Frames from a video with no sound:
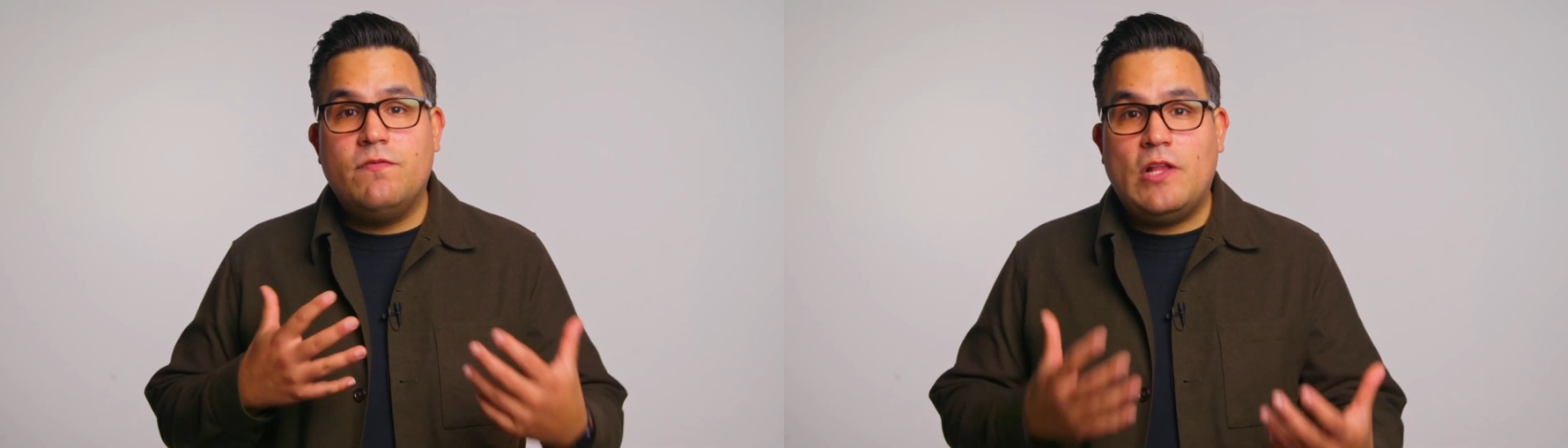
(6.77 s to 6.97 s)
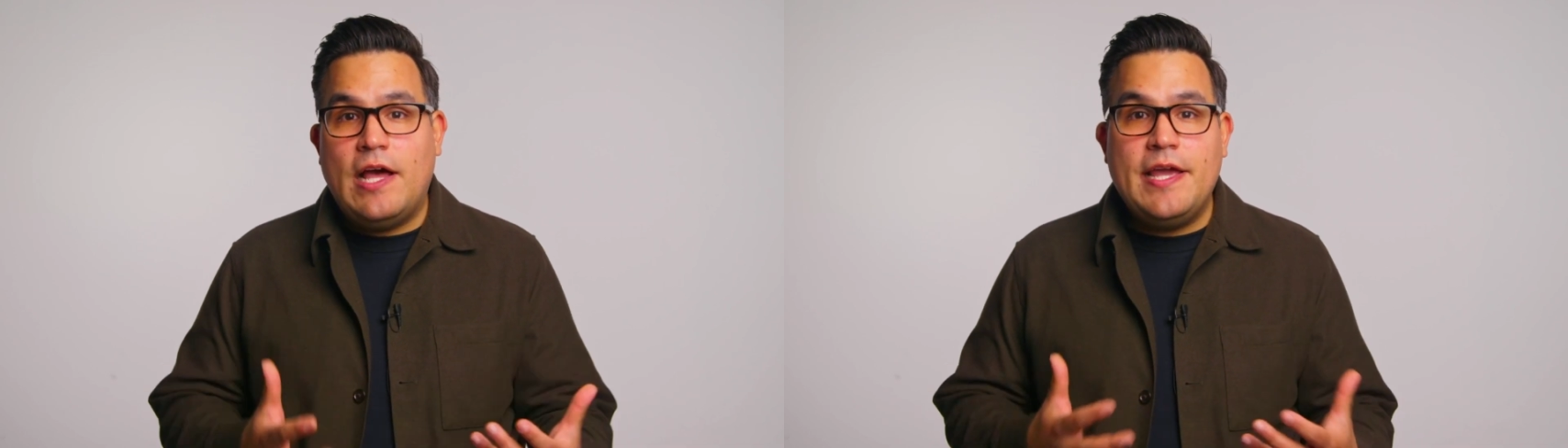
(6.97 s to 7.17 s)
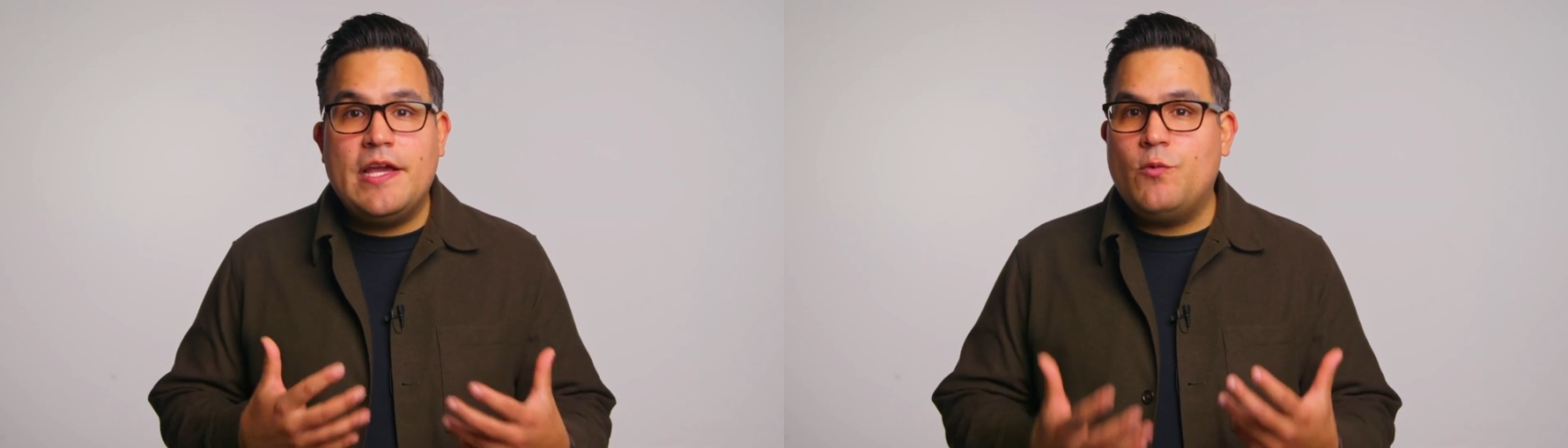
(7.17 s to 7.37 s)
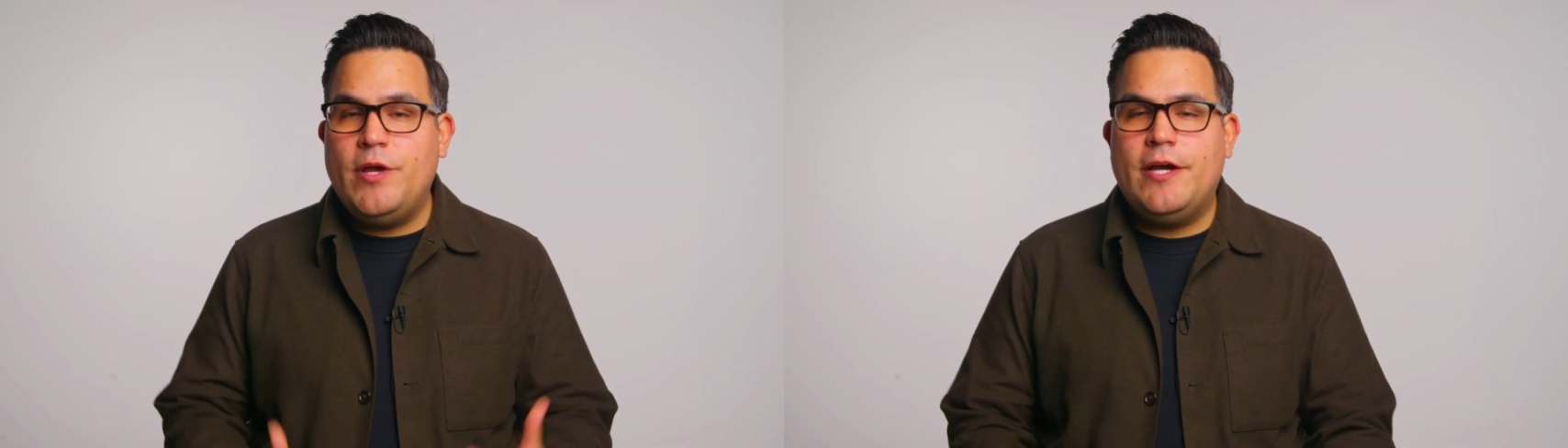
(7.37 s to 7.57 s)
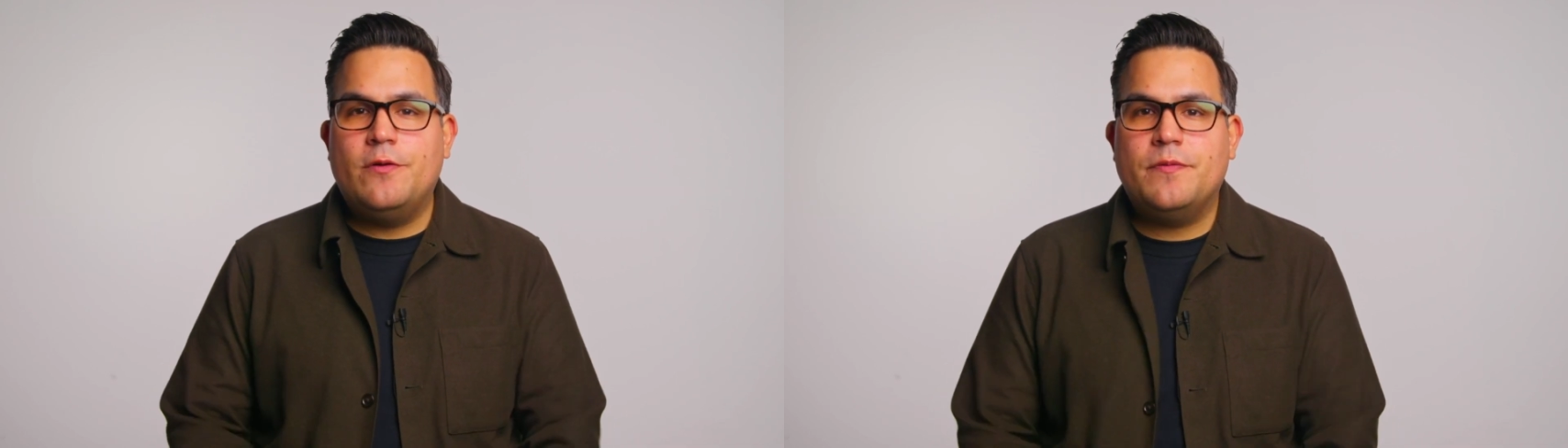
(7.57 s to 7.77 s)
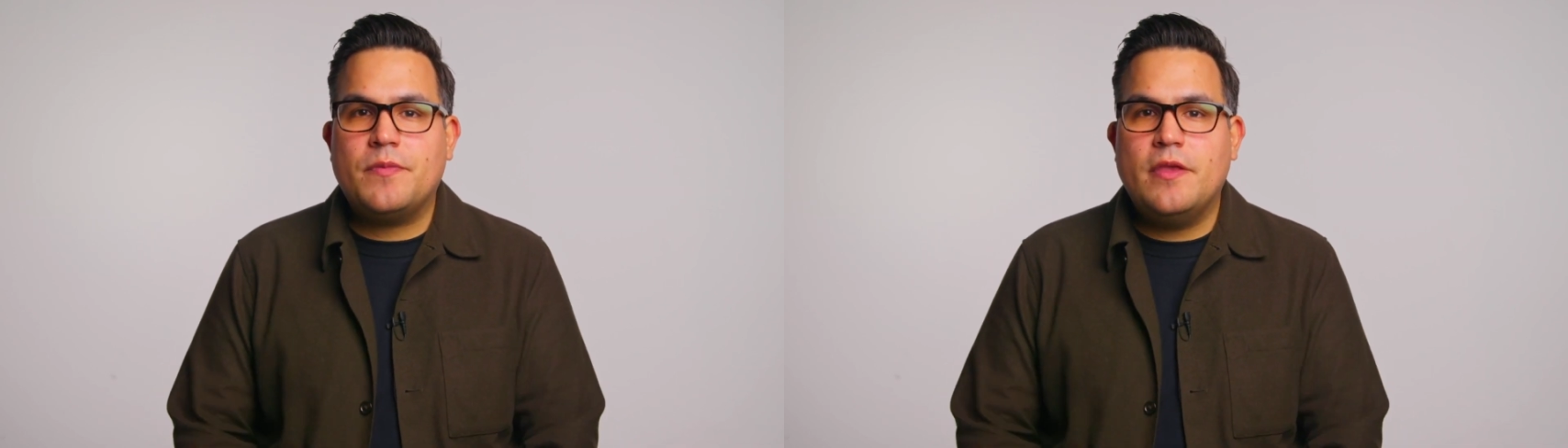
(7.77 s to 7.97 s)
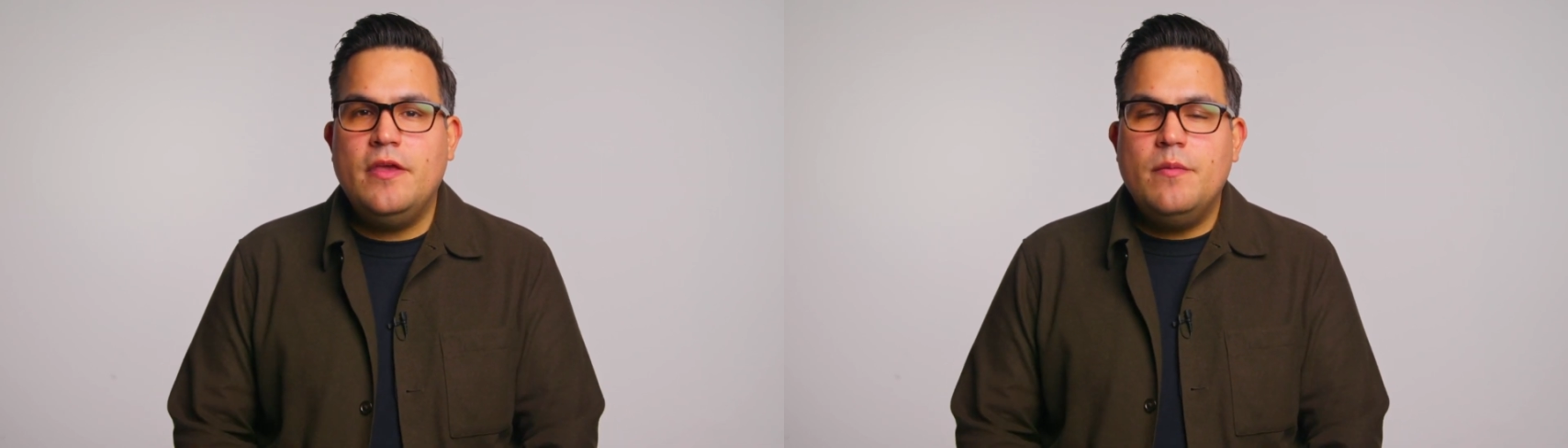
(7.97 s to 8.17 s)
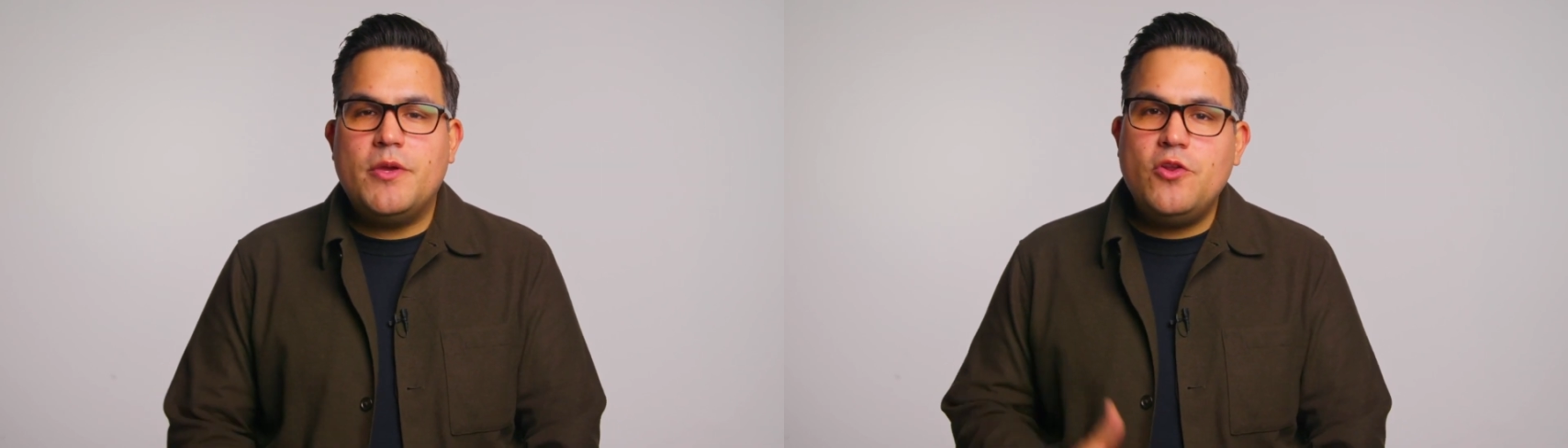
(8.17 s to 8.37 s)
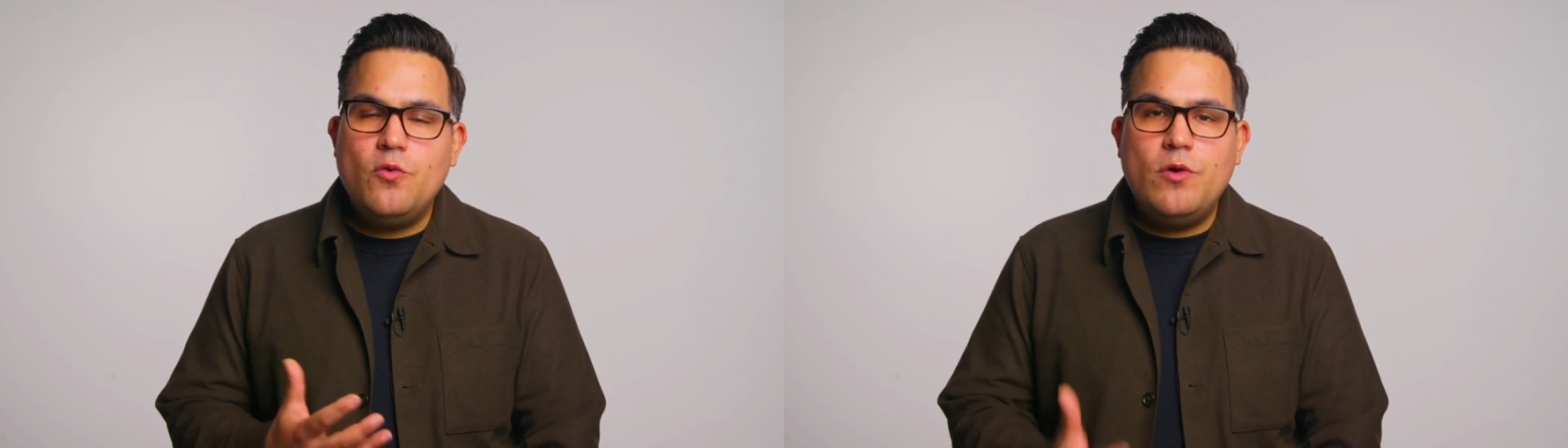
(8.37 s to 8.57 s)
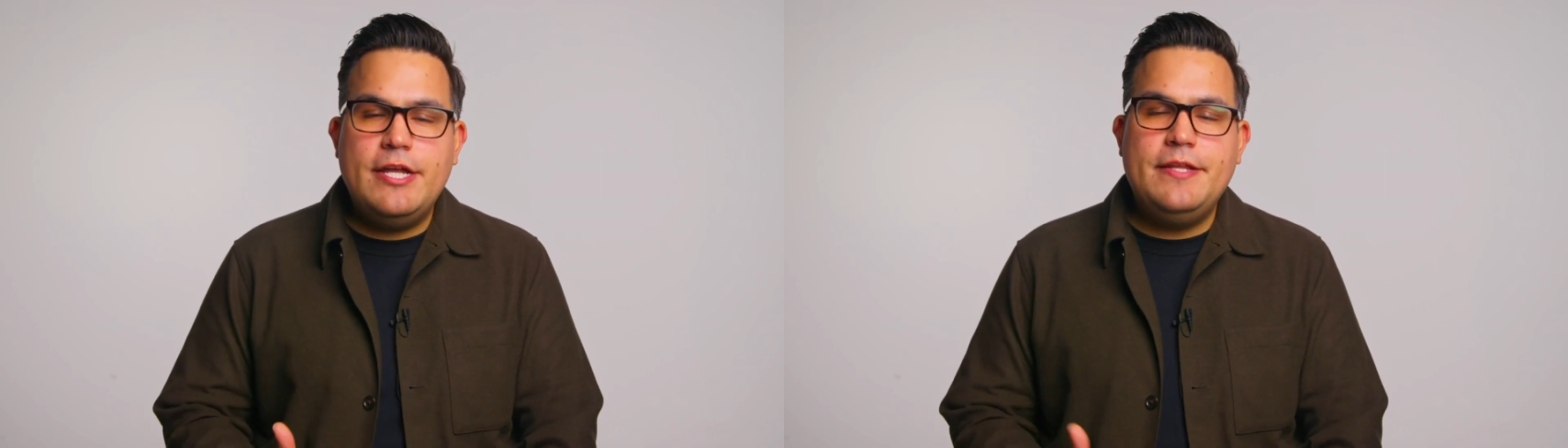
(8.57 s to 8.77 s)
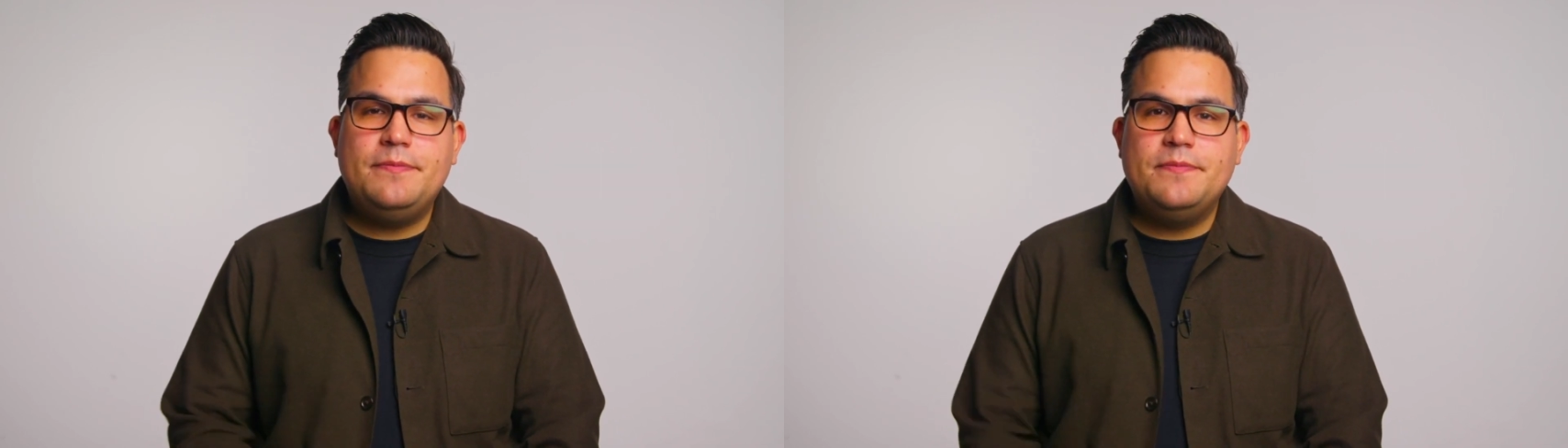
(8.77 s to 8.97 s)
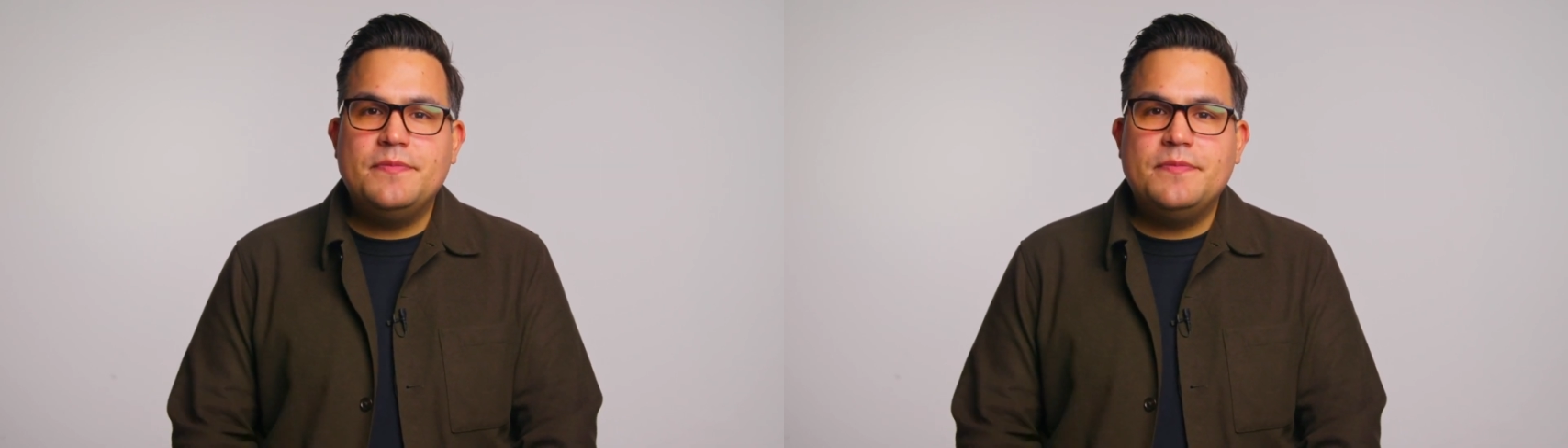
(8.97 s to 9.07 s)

flying around. But you know what?